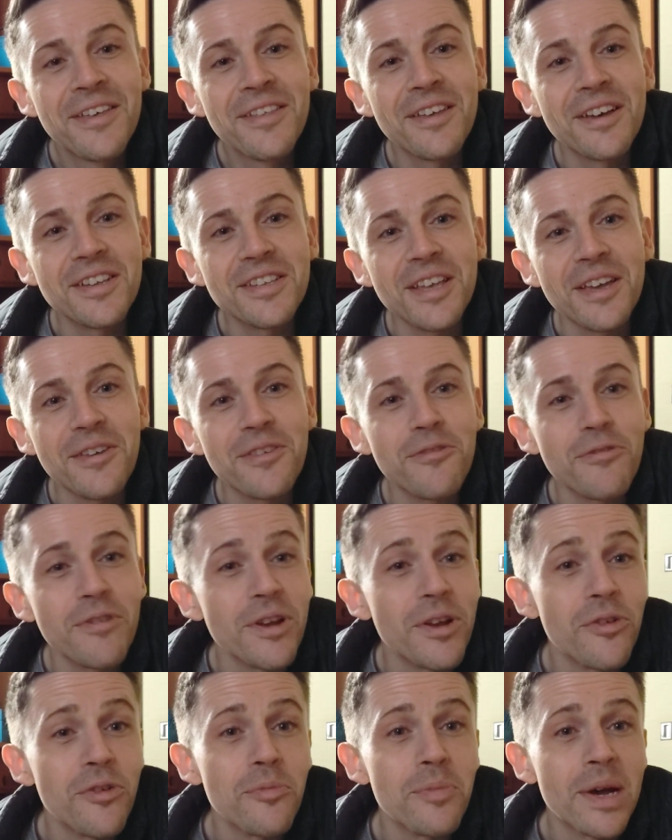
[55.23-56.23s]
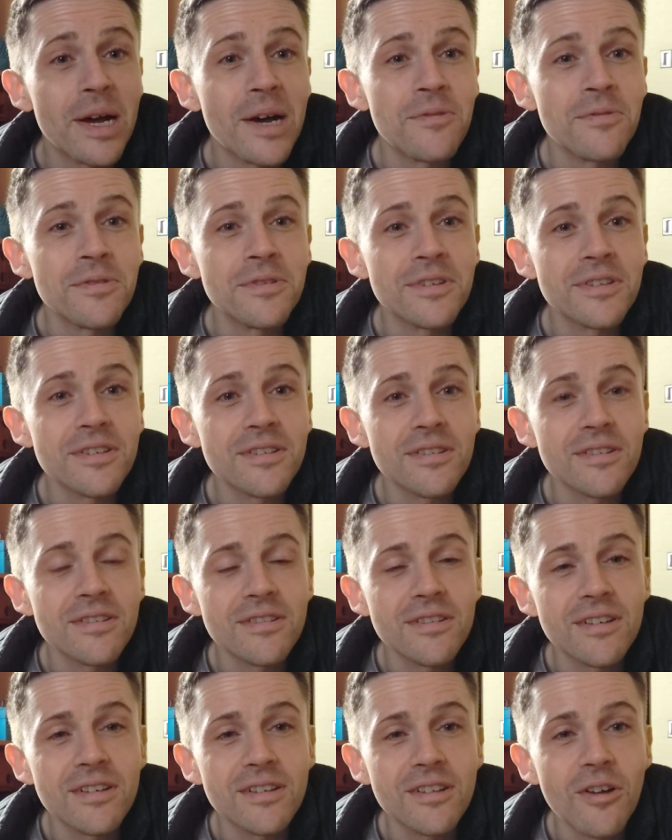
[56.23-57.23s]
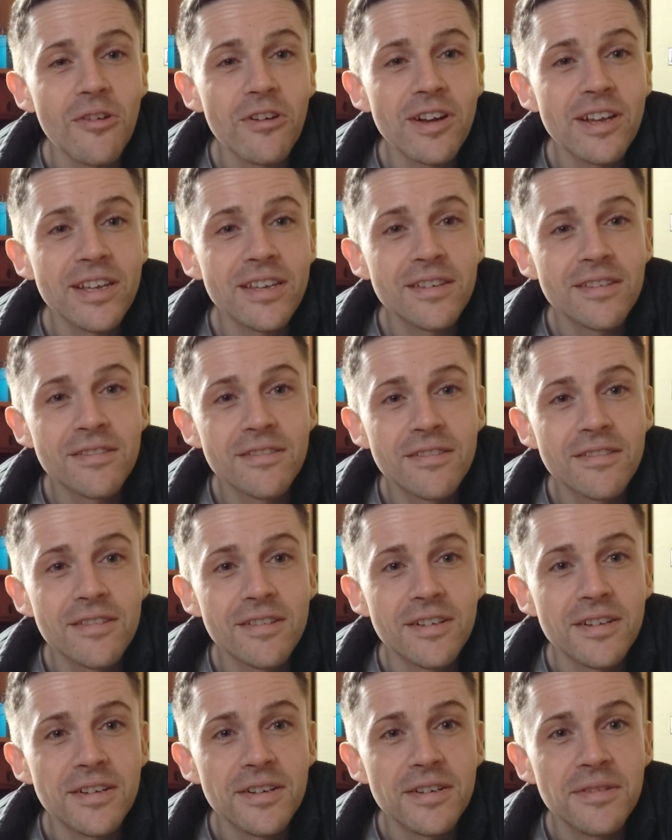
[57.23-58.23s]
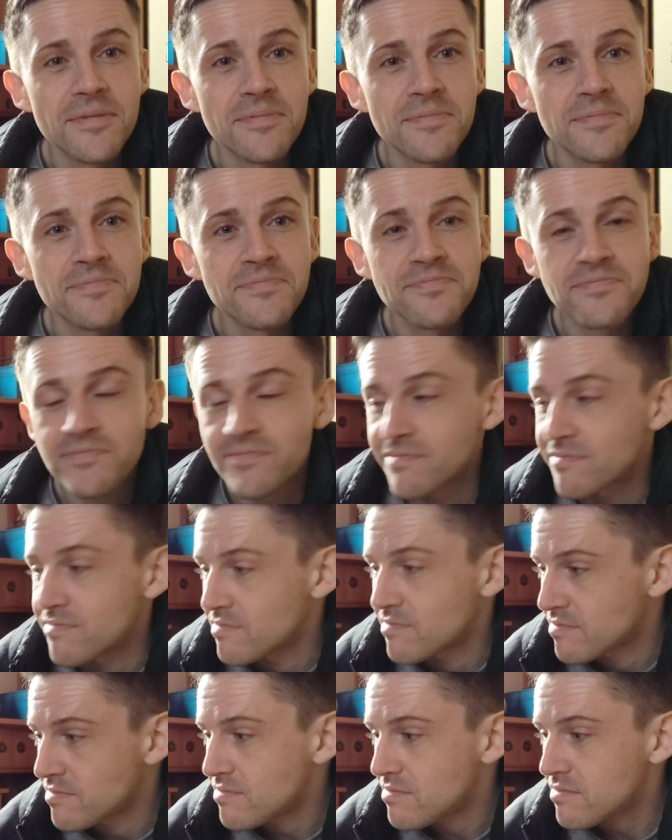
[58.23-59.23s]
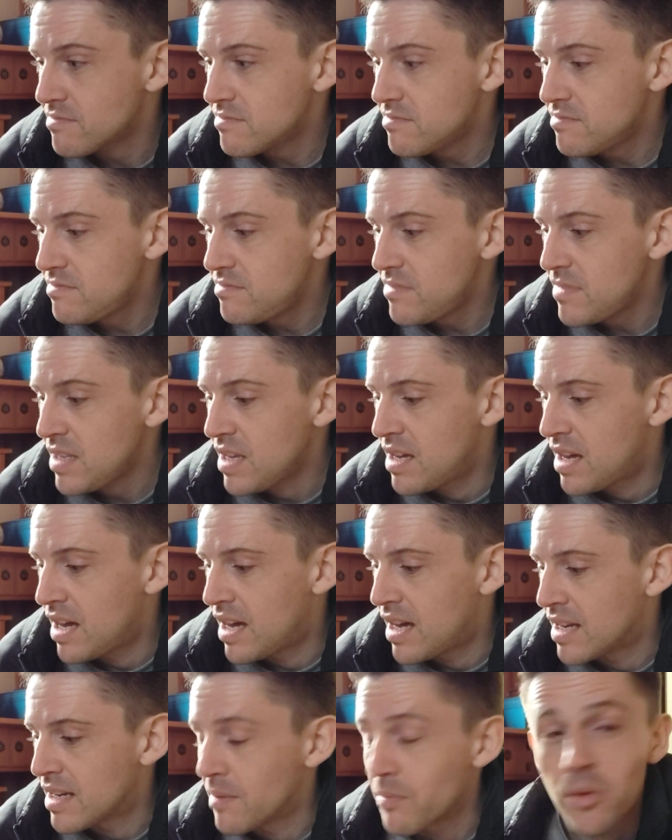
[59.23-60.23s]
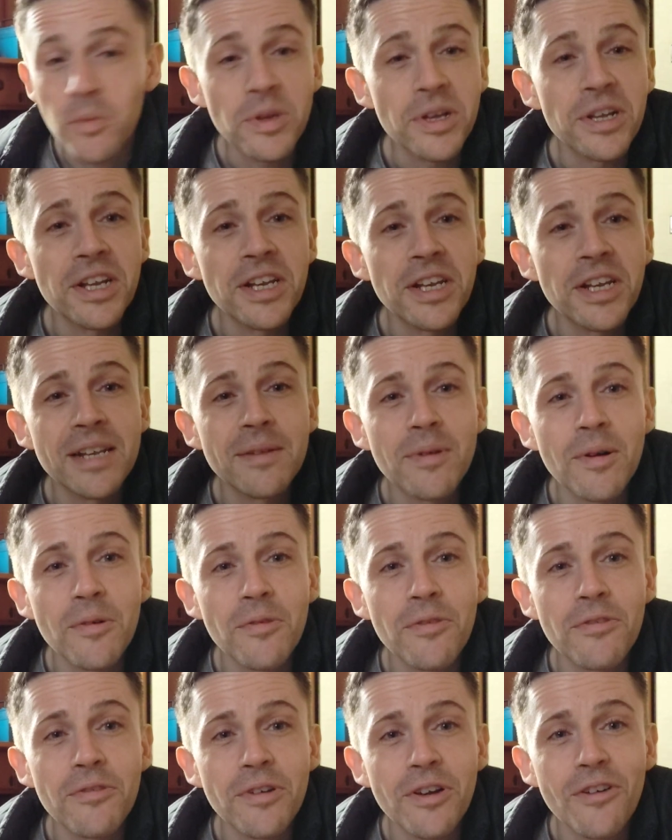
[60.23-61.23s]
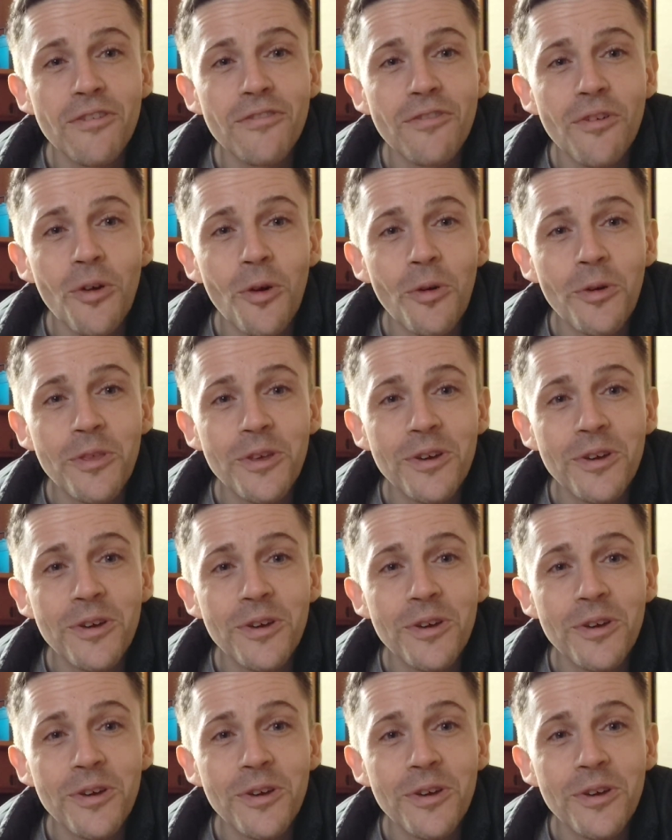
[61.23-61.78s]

That's like £300 a lorry, and I'm probably going to need about 3 or 4